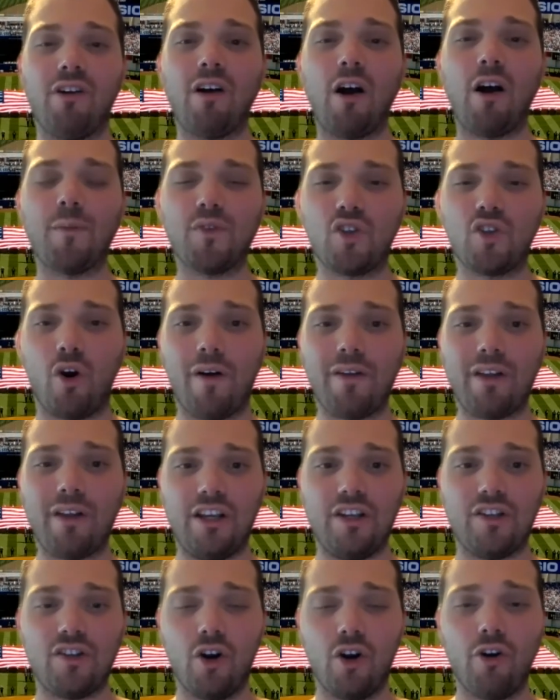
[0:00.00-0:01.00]
Now, I'm sorry
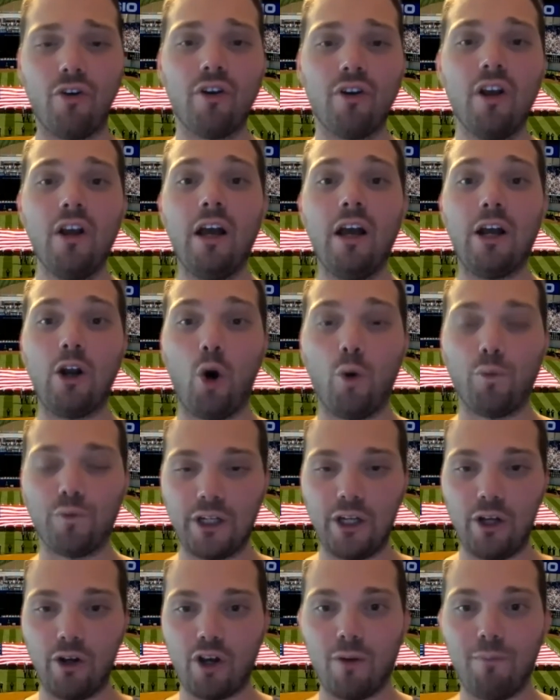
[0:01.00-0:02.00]
that he's hurt, and
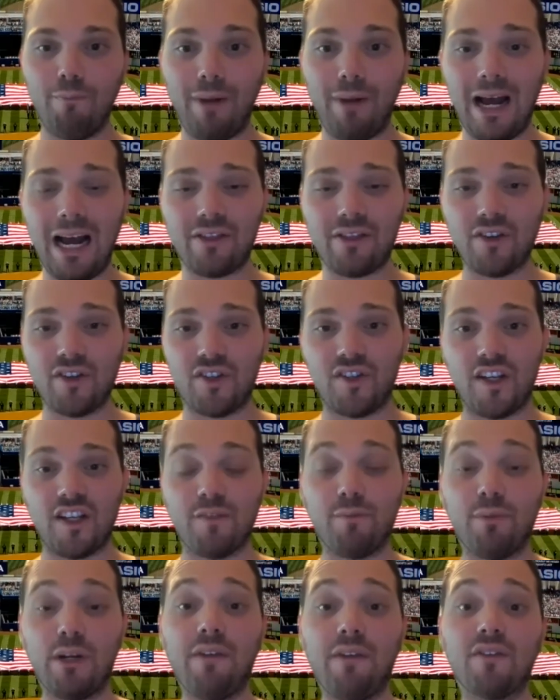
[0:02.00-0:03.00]
hopefully he'll come back this
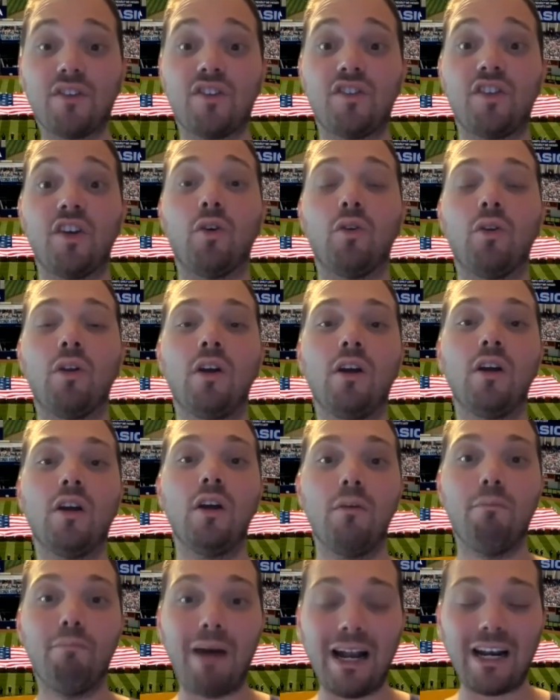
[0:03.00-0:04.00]
season, but even still,
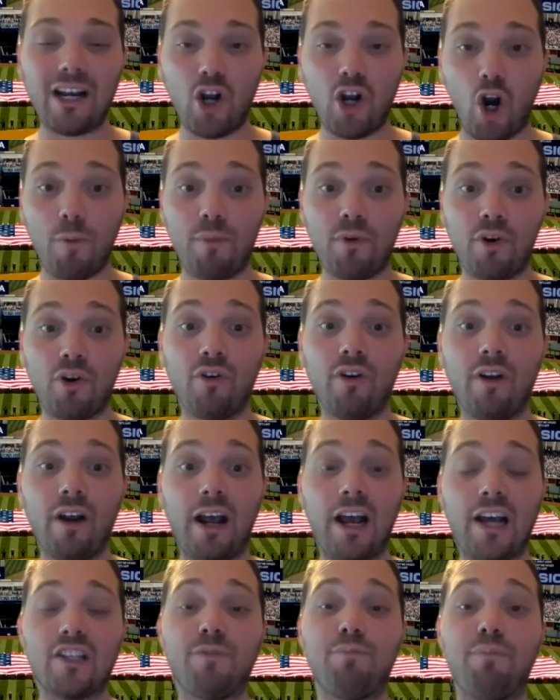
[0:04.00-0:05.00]
Matt Carpenter
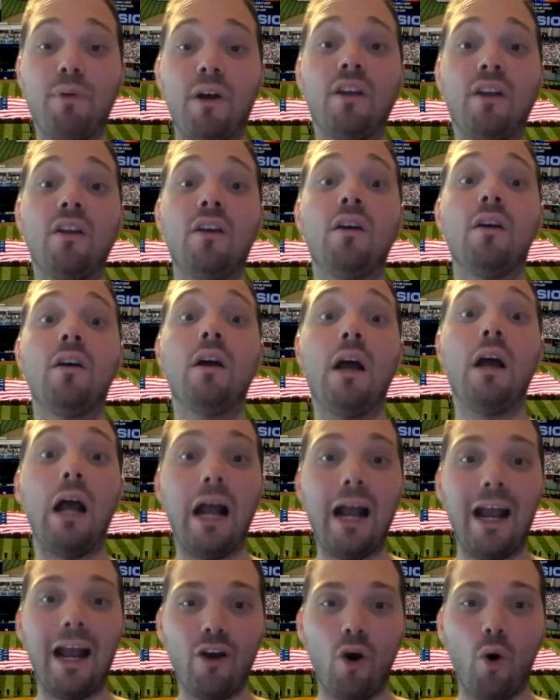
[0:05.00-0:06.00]
has been
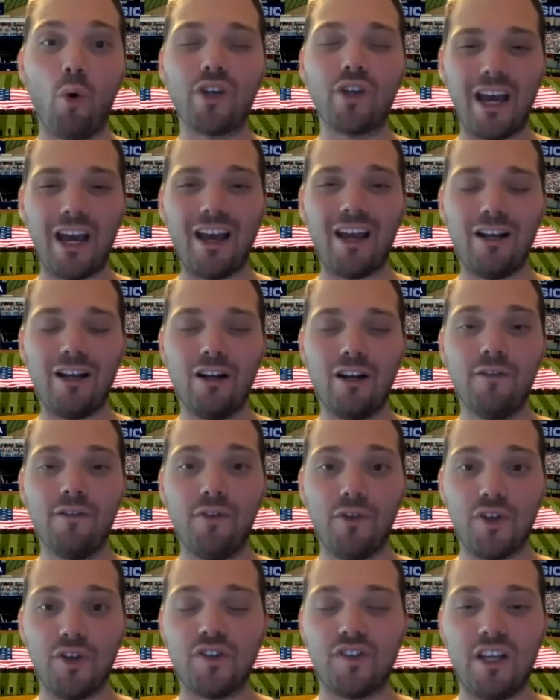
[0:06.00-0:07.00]
A-okay
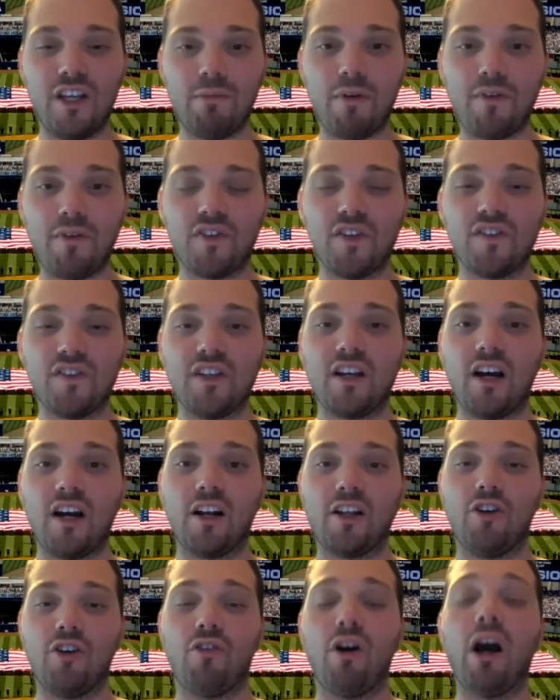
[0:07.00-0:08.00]
for this team ever since he
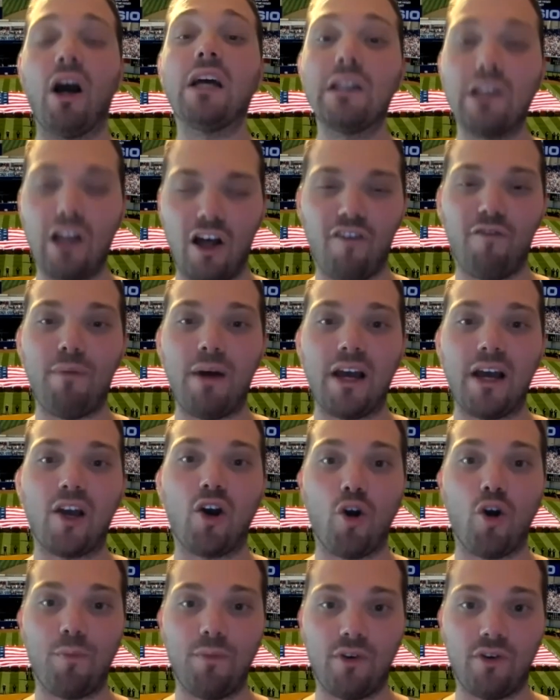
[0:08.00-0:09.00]
got here. I love Matt
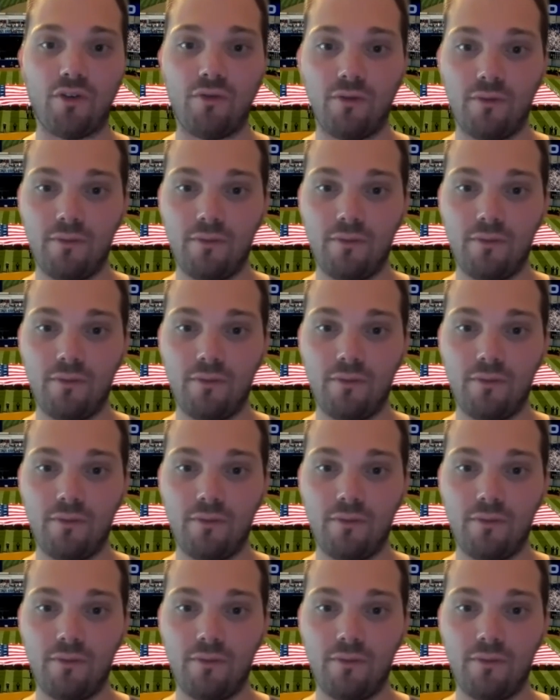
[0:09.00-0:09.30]
Carpenter.